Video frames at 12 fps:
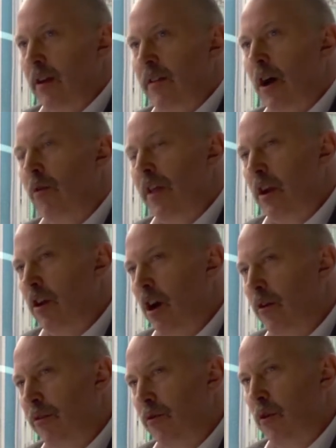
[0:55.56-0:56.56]
They'll then
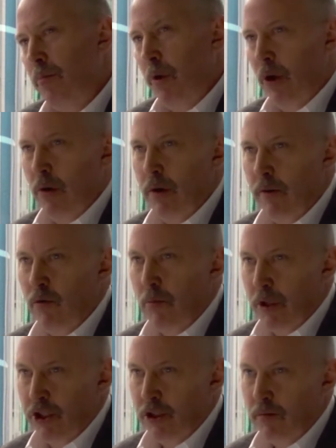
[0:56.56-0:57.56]
go through a period of
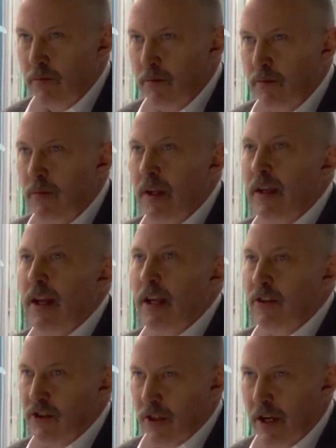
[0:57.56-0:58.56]
remission,
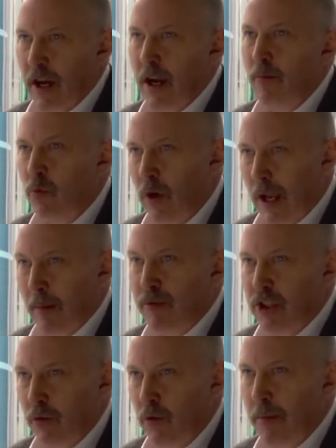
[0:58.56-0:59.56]
hence the name
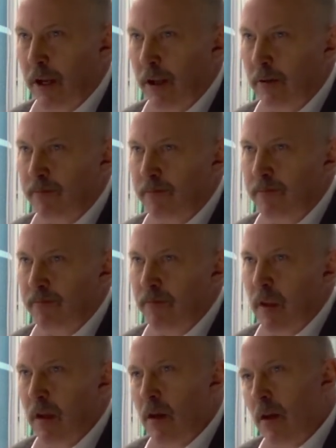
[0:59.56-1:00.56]
relapsing remitting.
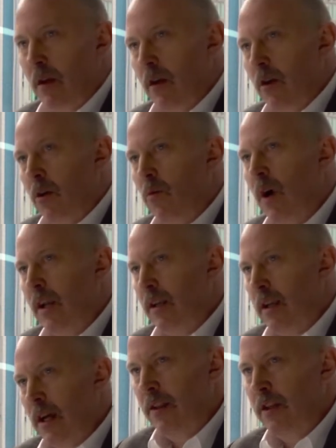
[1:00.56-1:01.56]
Right
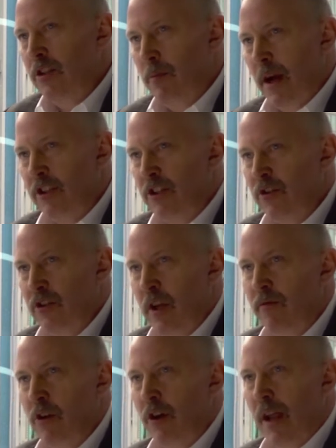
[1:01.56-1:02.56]
these patients
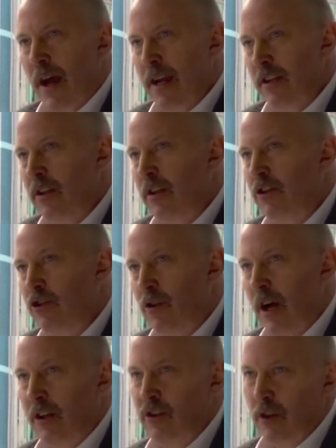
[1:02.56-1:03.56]
have got 8
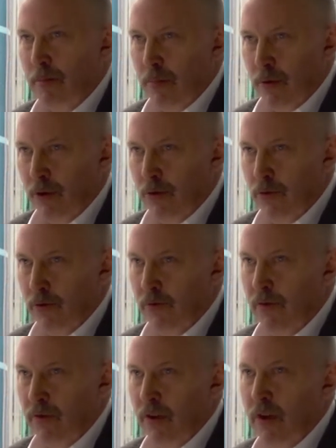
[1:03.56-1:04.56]
drugs
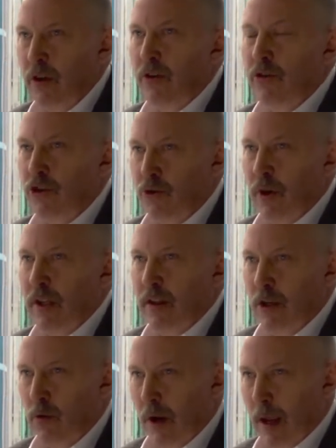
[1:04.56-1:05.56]
approved to treat
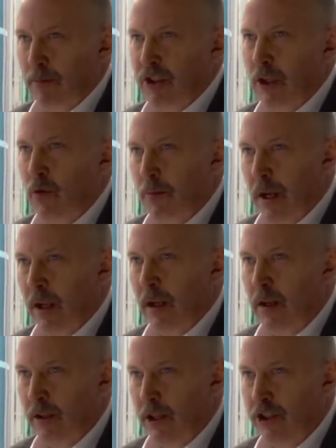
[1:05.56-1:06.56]
their relapsing remitting
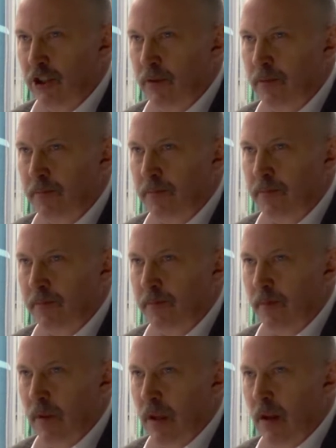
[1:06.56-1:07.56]
condition.
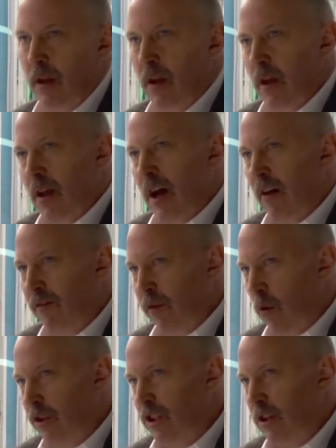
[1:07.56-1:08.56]

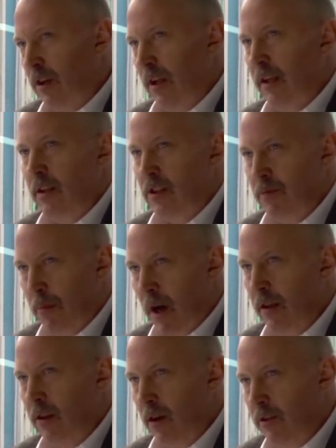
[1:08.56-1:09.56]
Unfortunately,
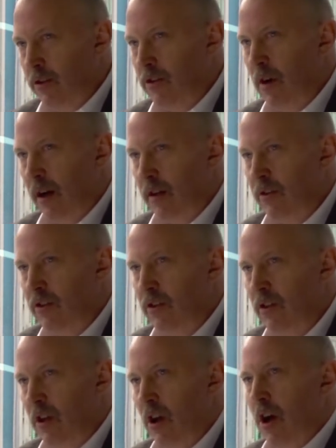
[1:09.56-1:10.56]
despite those drugs,
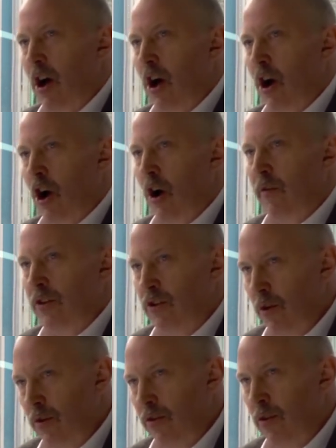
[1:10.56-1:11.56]
over
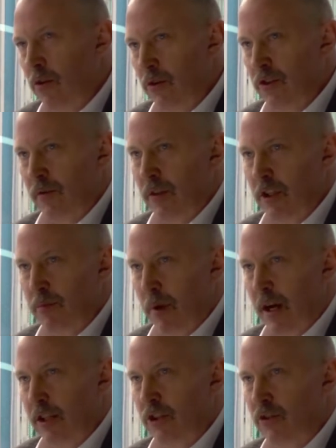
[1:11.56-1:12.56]
2/3 of these
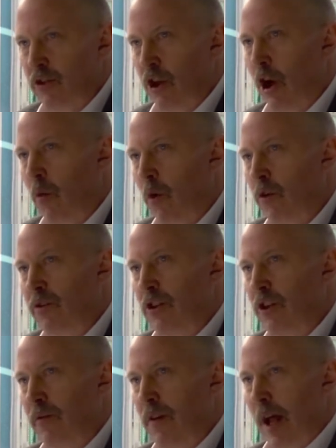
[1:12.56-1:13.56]
patients go on to
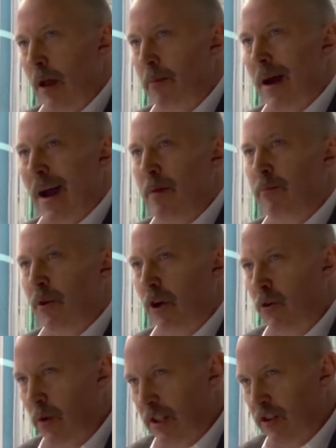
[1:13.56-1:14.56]
develop a
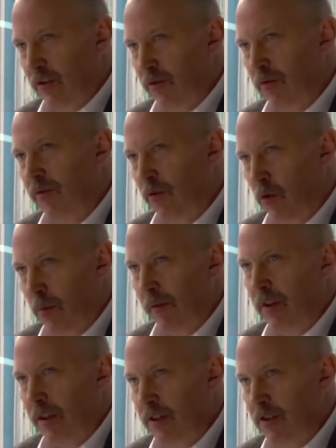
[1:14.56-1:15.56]
progressive form of
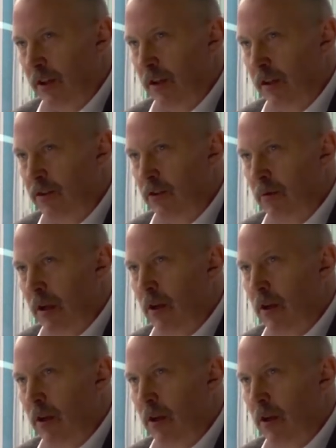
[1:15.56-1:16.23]
the disease.